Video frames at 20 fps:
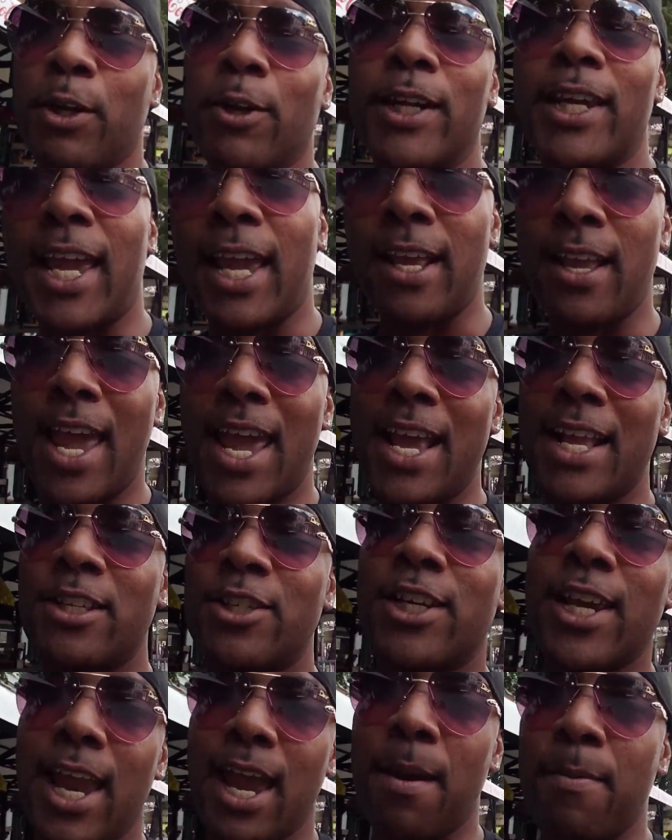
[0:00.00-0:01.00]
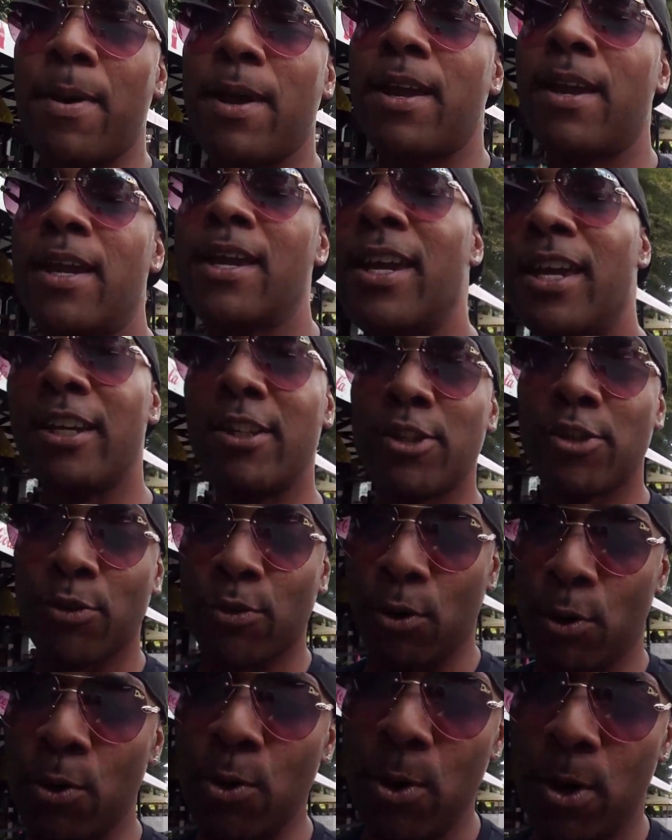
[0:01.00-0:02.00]
bigger age gap is
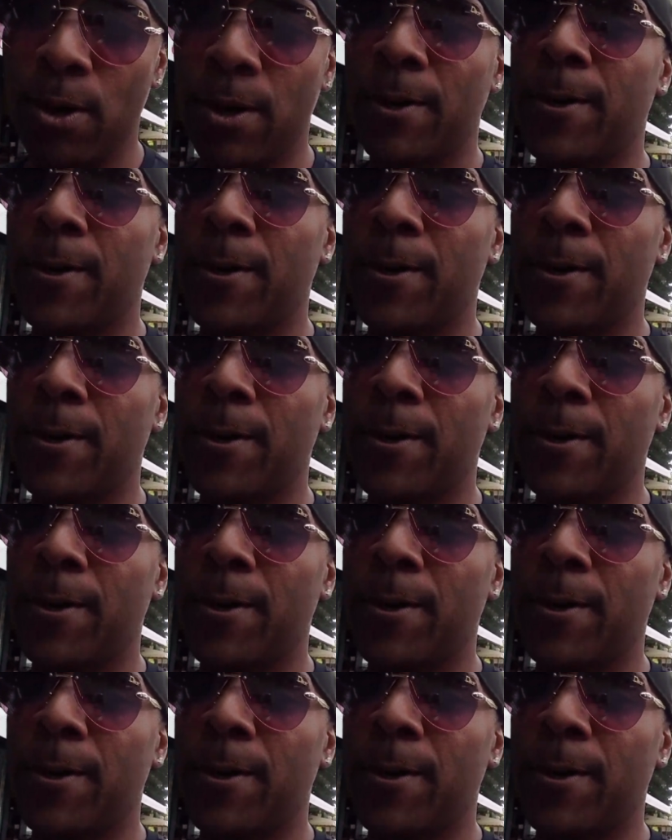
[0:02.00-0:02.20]
true.